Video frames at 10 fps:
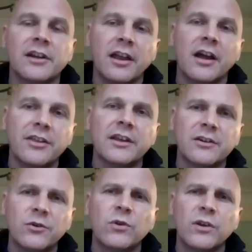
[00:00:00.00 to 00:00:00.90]
And I
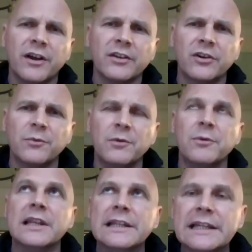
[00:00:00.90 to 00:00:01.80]
think all of us, aren't we,
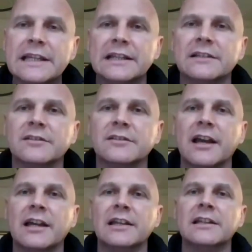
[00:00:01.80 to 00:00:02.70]
we're leaning to
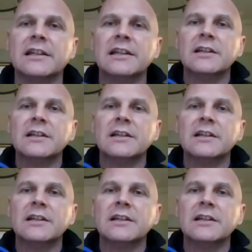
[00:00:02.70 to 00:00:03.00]
say,